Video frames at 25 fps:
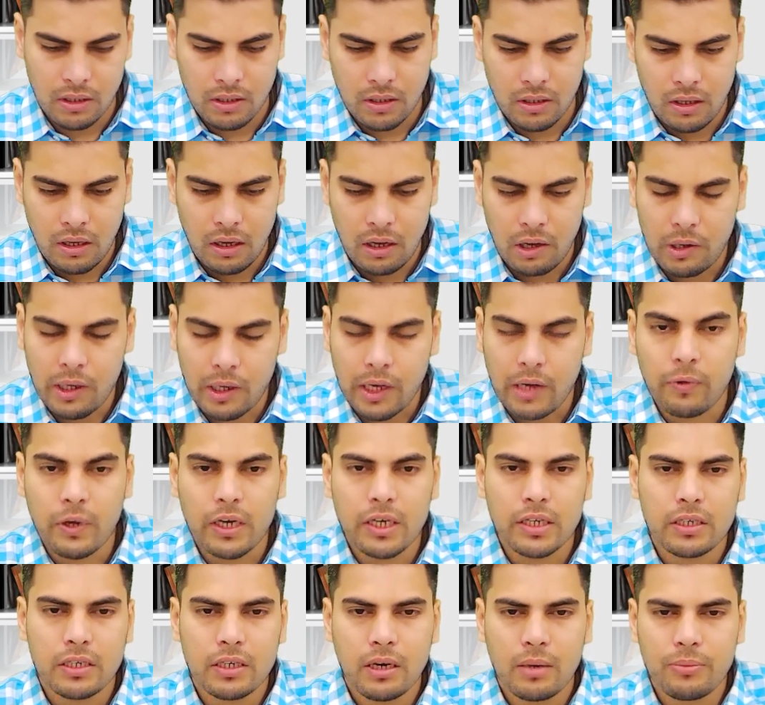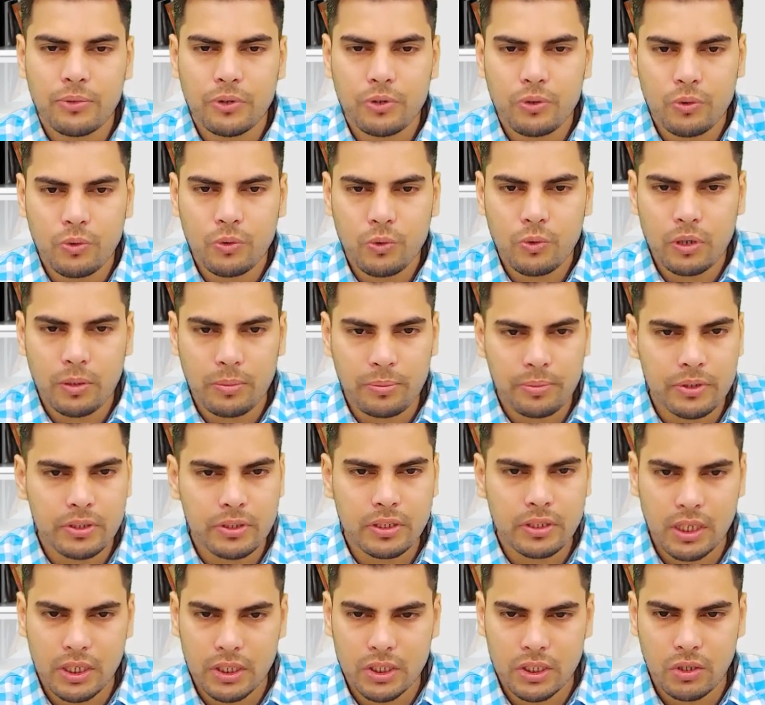Okay, when it comes to
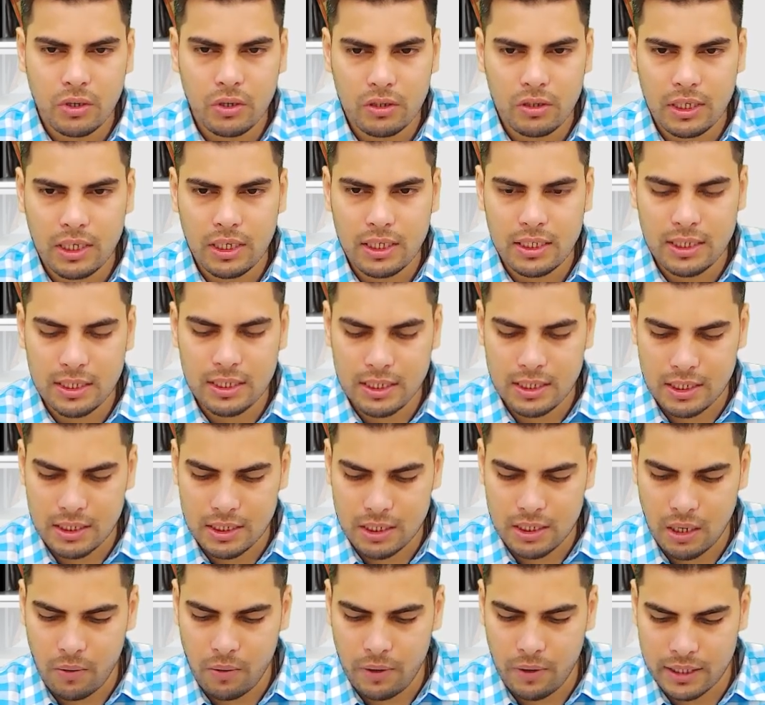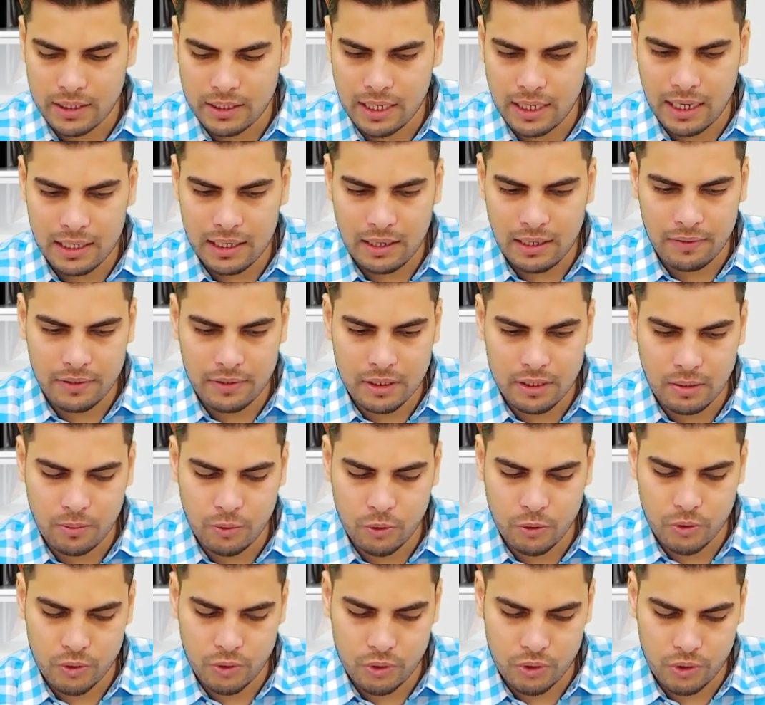depreciation on these assets, how exactly are we
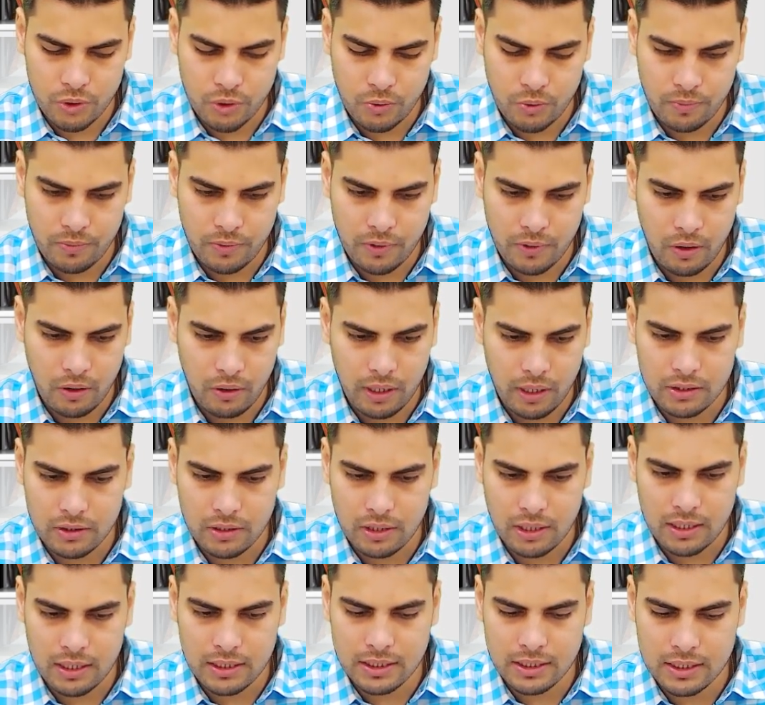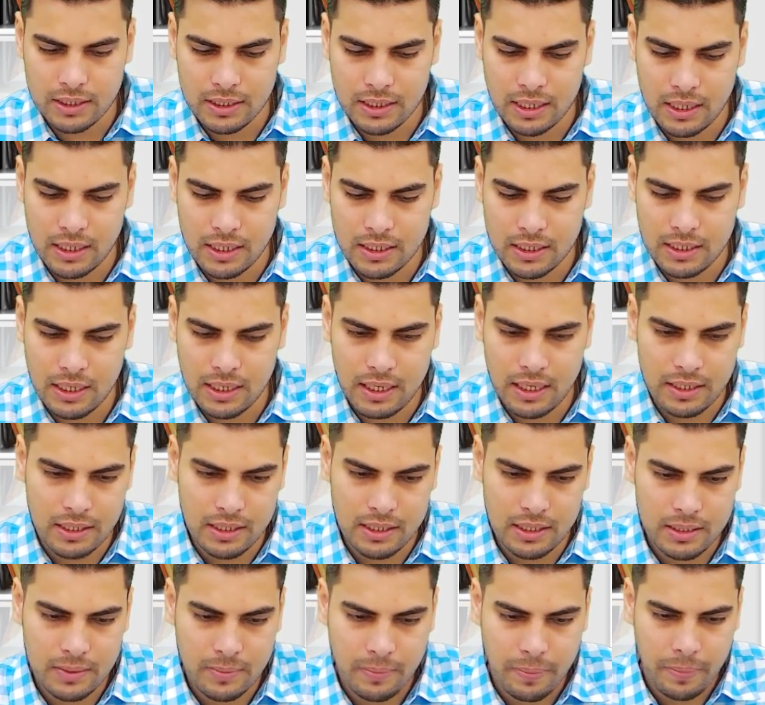supposed to show? Okay, so let's just understand
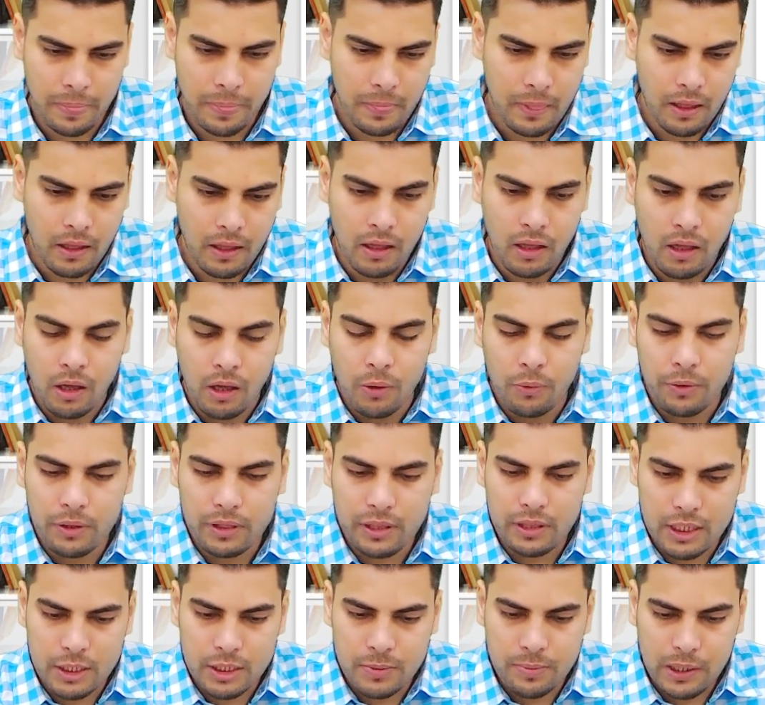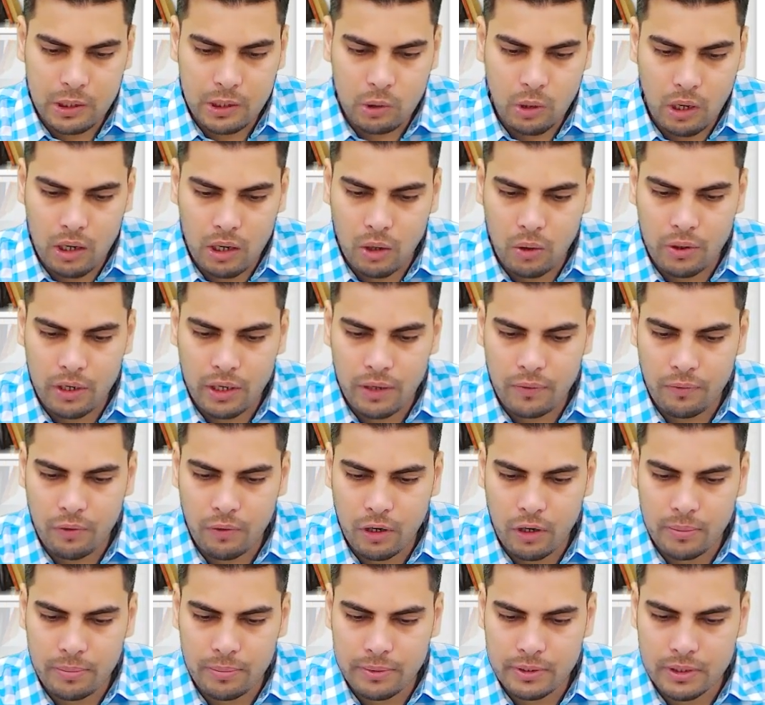this. With respect to accounting for
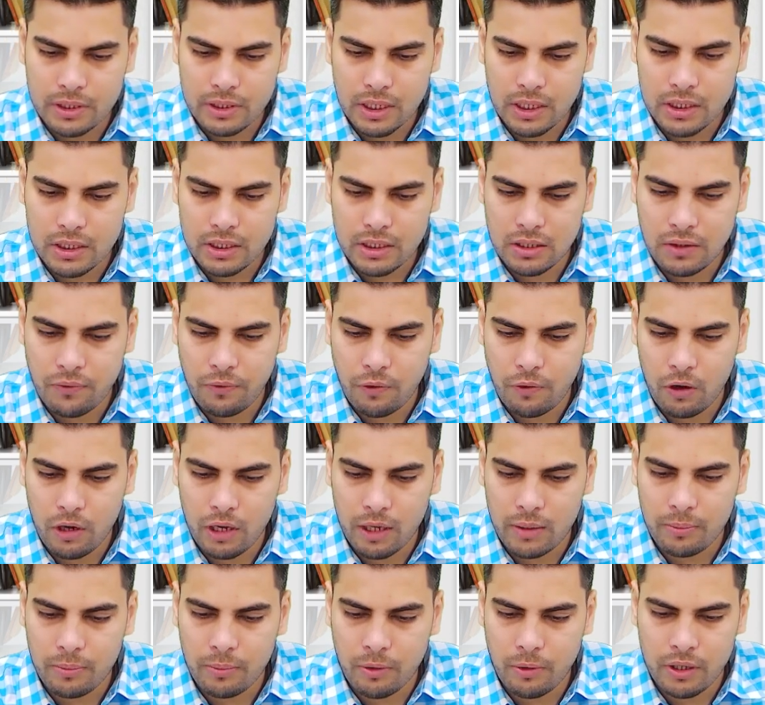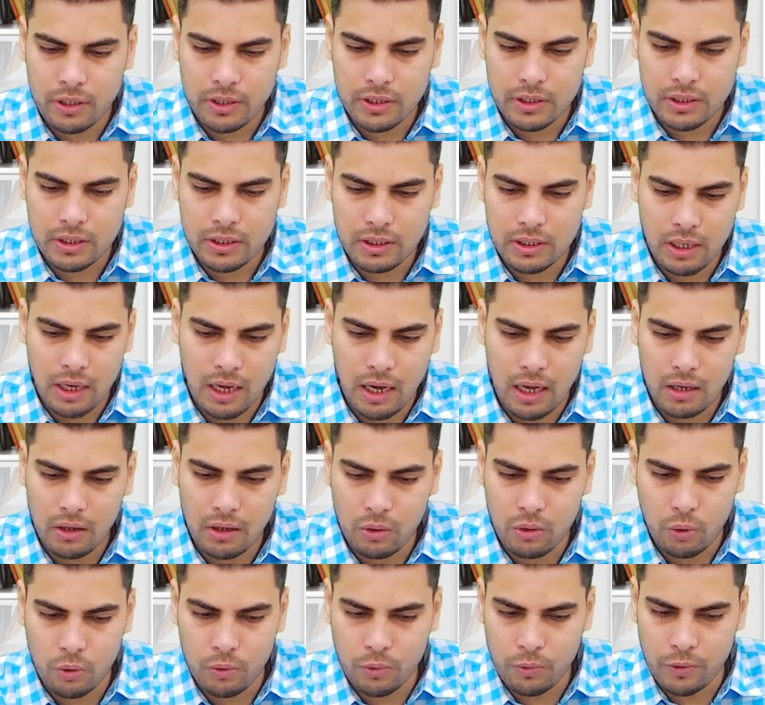depreciation, the following points are
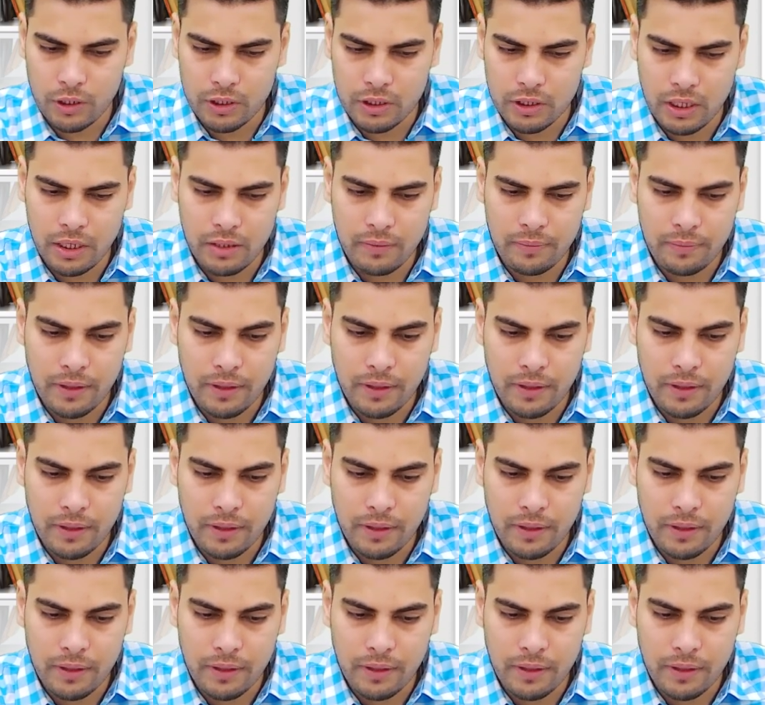noteworthy.